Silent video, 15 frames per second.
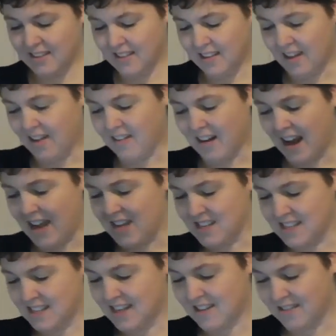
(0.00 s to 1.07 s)
All right,
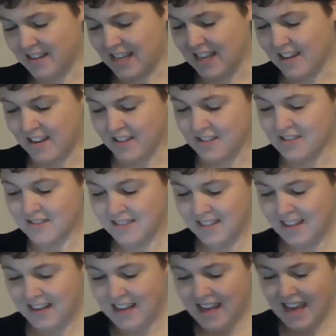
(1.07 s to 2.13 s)
here we go.
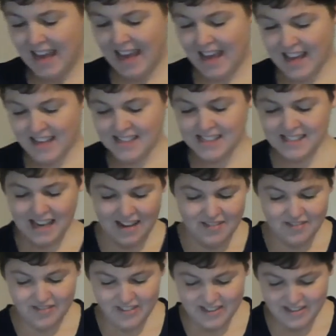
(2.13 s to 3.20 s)
And
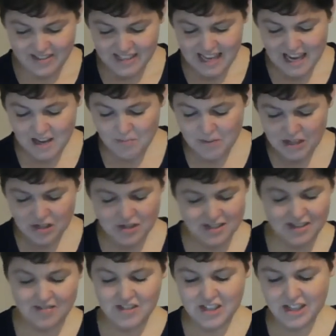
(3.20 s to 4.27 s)
I've taken pictures
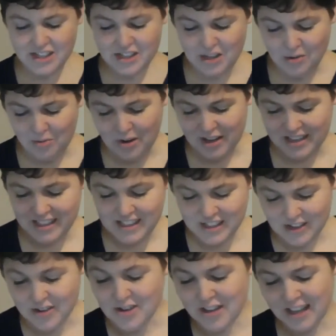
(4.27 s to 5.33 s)
of just the words so
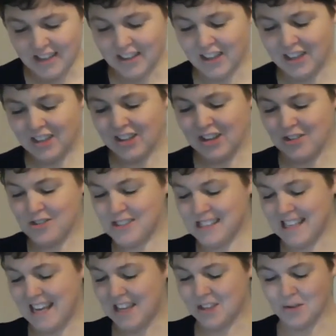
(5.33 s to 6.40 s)
you can look
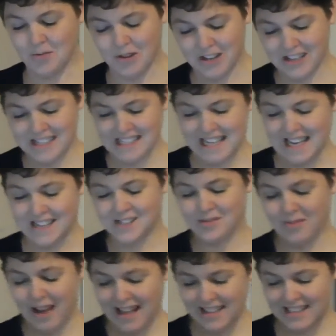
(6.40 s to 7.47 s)
closely at the words as
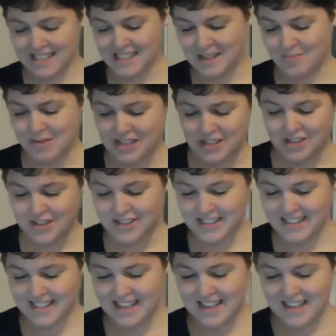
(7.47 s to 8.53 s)
well as the
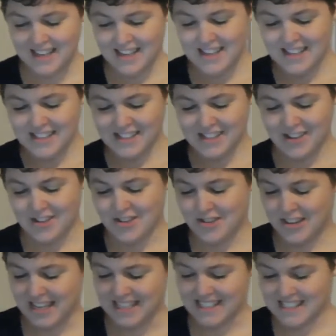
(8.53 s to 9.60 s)
pictures, so you
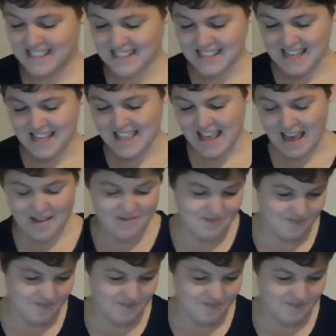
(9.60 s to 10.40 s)
can see them.